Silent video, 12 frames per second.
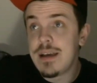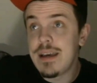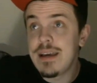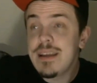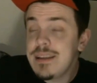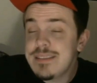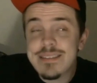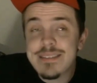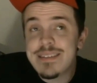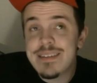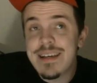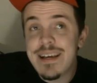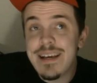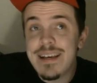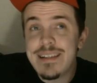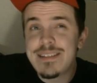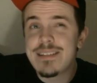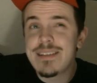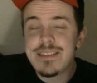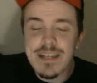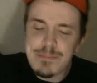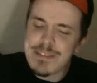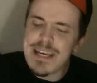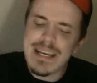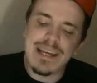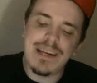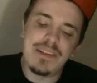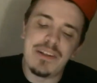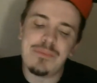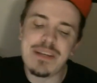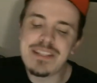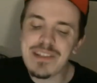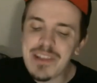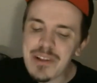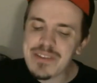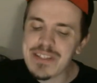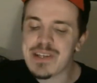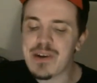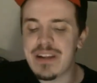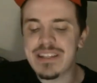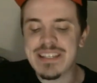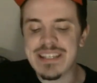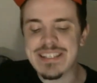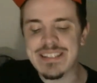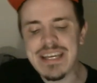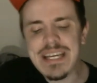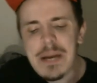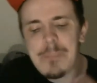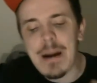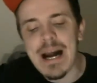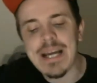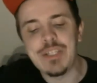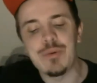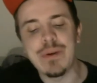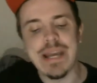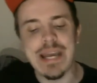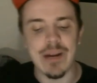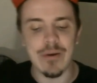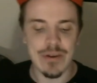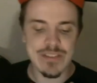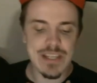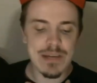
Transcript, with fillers: And it's it's upsetting a little bit. It's a little disheartening. It's like saying goodbye to an era,